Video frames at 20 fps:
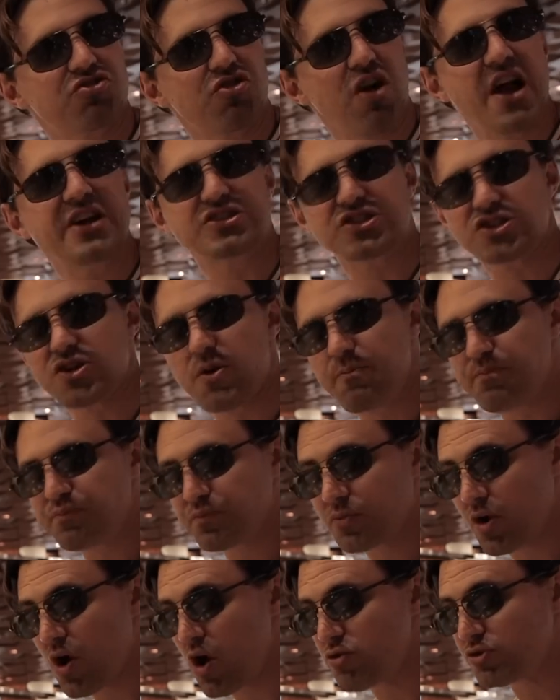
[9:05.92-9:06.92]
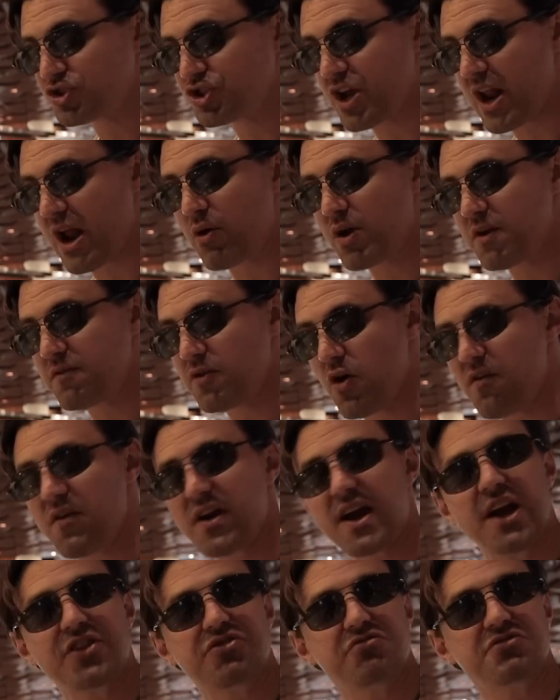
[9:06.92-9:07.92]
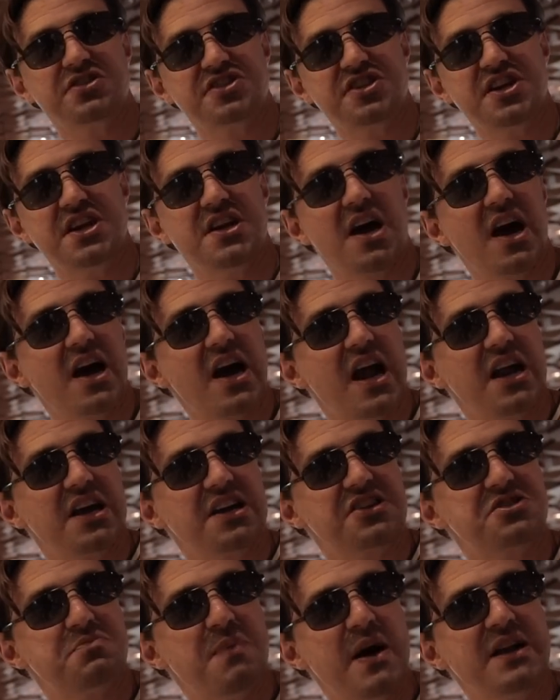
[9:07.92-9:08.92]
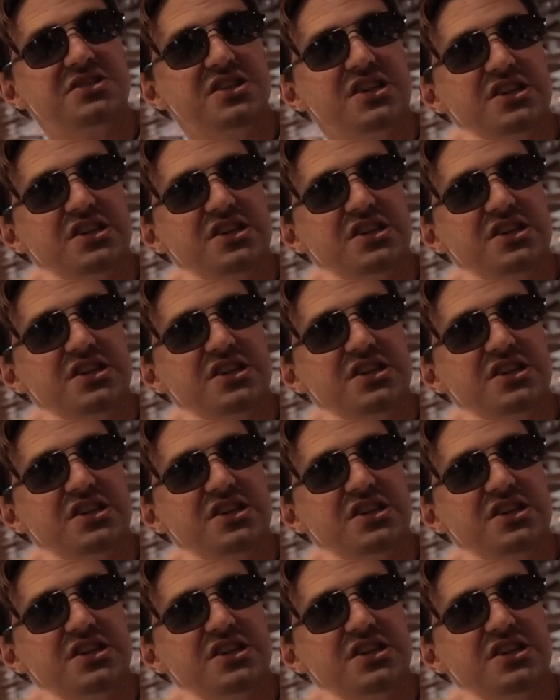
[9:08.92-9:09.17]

Christ. Oh shit, I don't even know if I got the receipt. I gotta expense